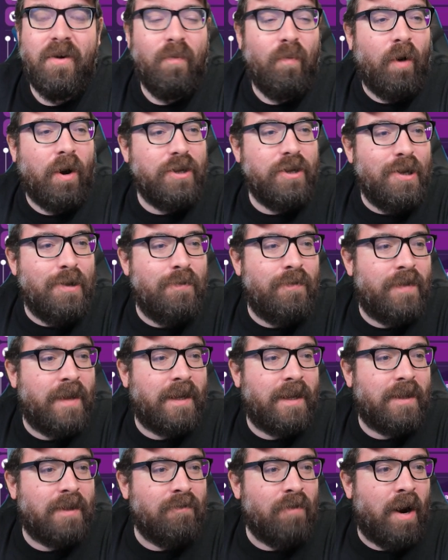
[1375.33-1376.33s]
what you
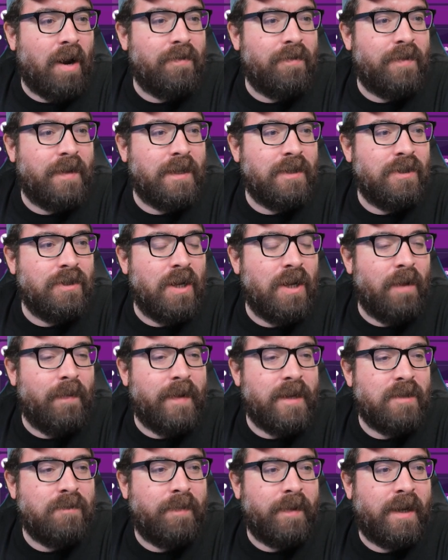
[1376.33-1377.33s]
think the right thing to do is,